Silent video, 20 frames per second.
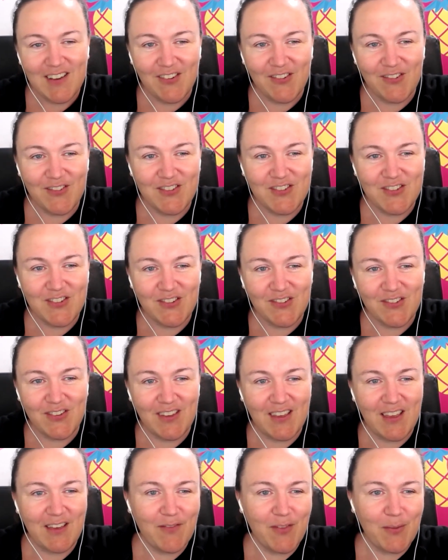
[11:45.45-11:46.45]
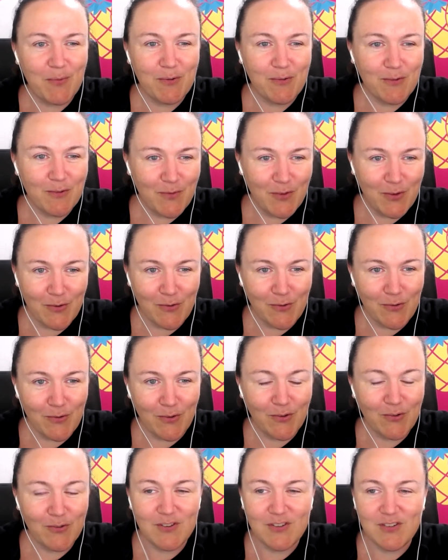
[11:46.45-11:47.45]
Could you give them a review?
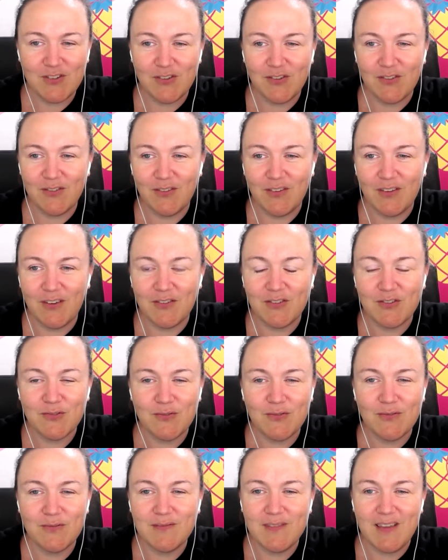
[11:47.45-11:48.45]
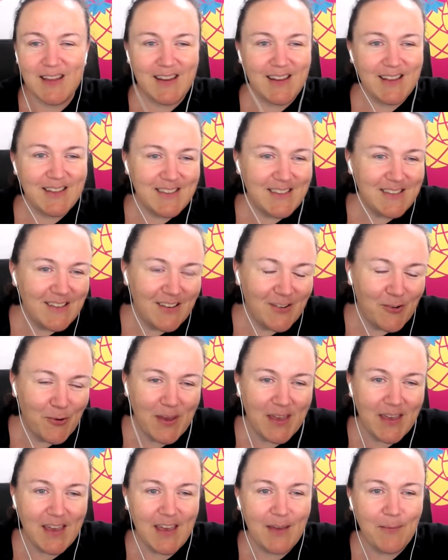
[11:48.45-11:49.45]
Could you know, do a
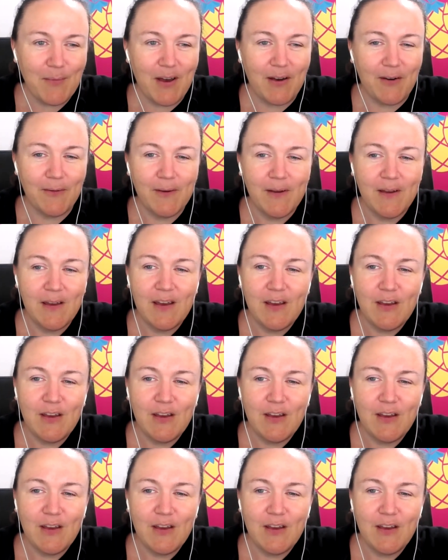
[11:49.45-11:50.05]
quick email?